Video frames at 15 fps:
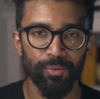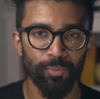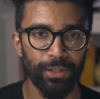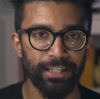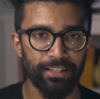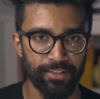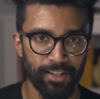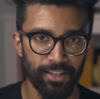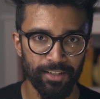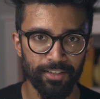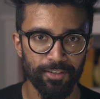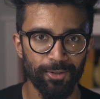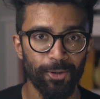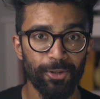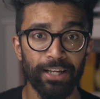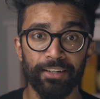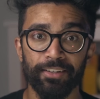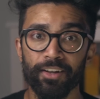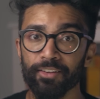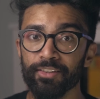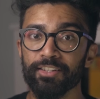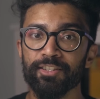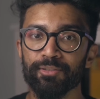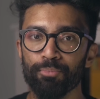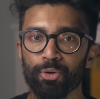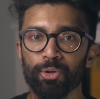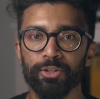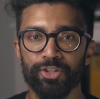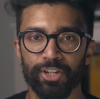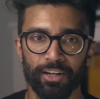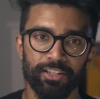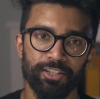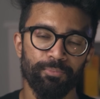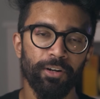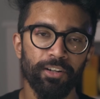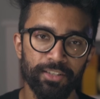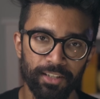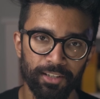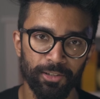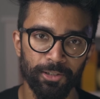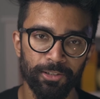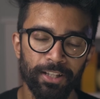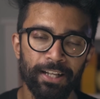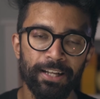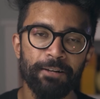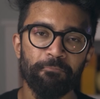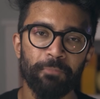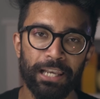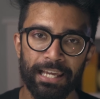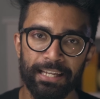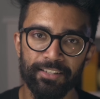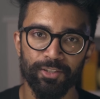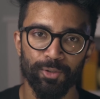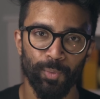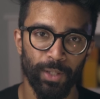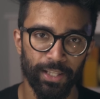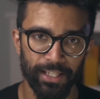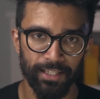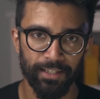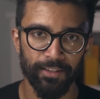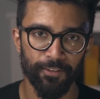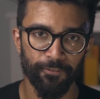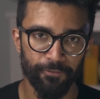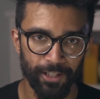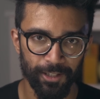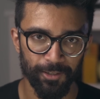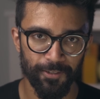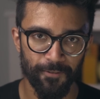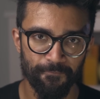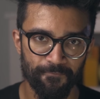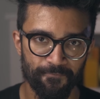will exert on another small charged particle placed within the field.